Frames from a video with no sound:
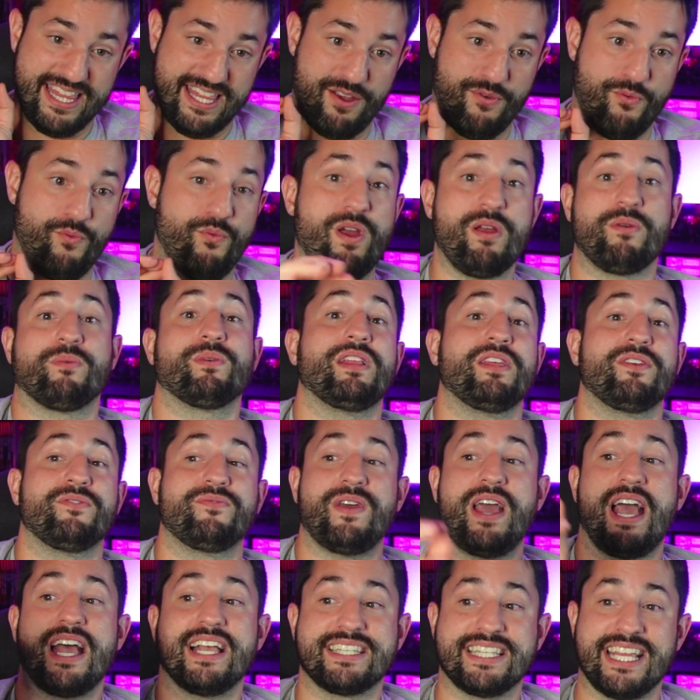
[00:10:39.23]
They went really
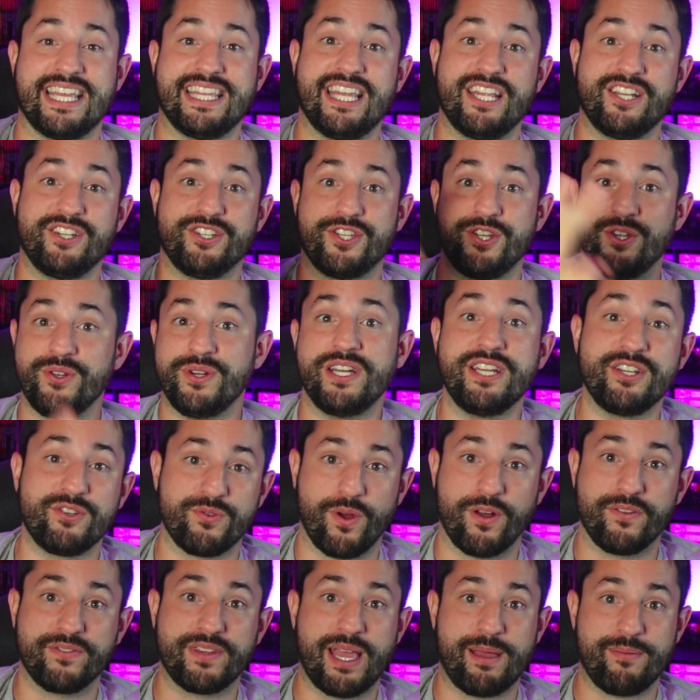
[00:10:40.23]
fast. And then
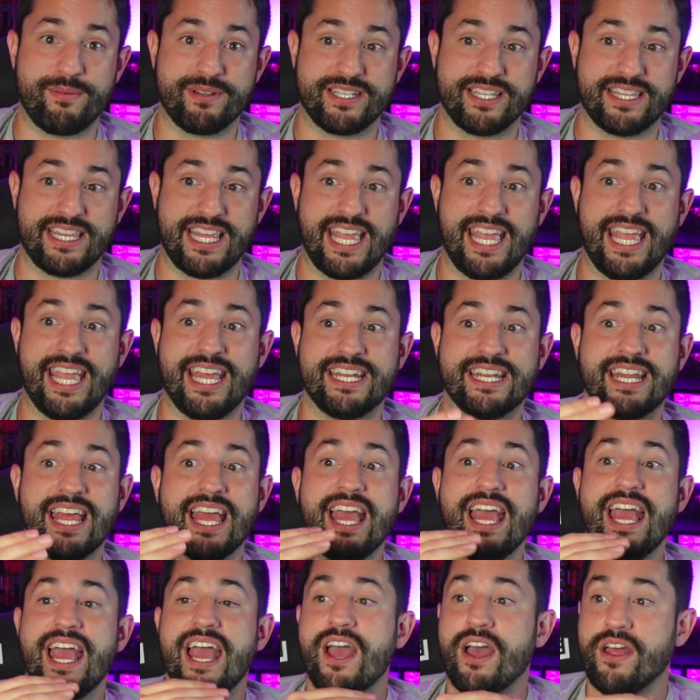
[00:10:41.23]
2d12 damage at the end,
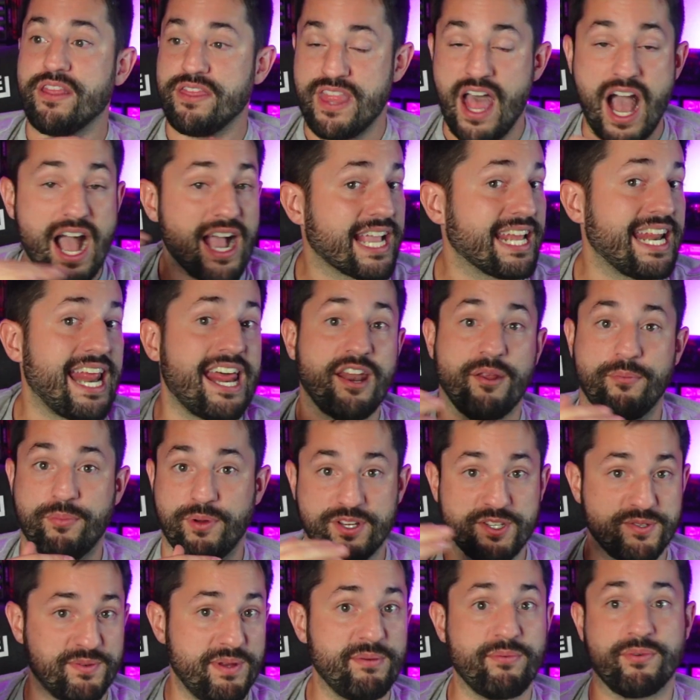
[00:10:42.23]
knocking out a
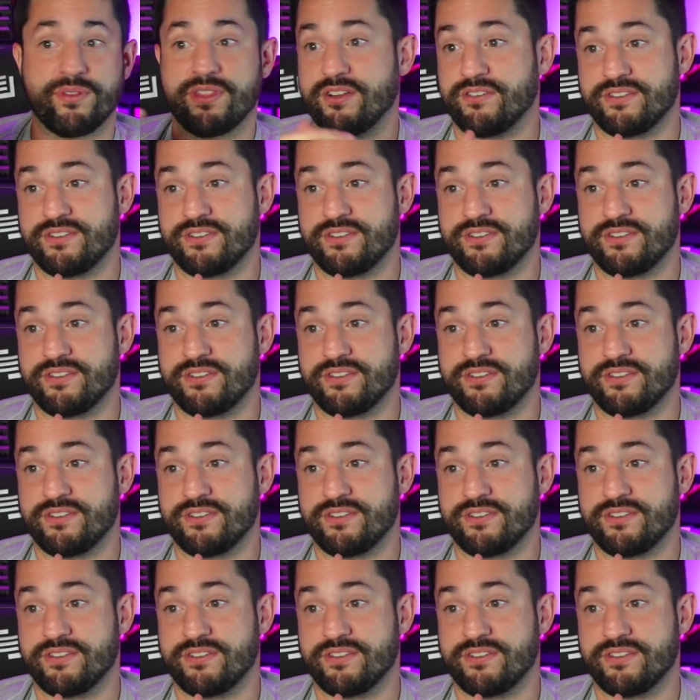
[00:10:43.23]
bunch of people.